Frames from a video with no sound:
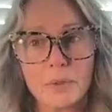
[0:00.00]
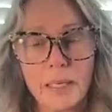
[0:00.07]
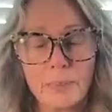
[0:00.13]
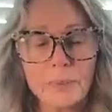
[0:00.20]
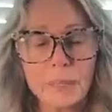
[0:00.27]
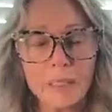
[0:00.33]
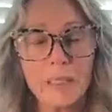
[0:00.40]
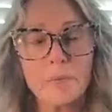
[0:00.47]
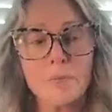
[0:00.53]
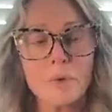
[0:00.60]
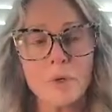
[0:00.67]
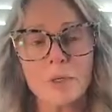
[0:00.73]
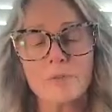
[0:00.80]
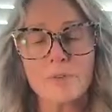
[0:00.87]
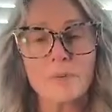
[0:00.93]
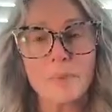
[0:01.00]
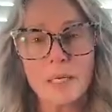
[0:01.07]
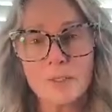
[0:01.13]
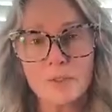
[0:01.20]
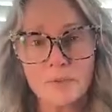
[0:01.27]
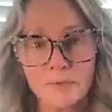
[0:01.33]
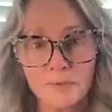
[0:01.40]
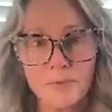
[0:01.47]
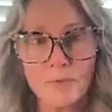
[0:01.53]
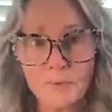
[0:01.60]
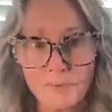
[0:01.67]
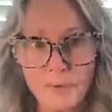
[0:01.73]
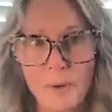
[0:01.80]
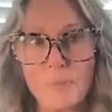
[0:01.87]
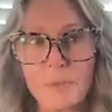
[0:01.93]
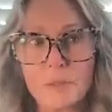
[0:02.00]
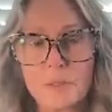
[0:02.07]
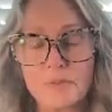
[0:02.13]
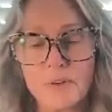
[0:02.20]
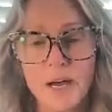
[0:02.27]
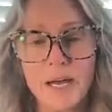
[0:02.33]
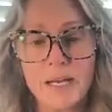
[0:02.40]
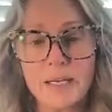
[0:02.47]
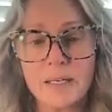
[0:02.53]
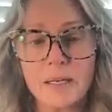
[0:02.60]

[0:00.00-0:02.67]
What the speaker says: getting more information from the divine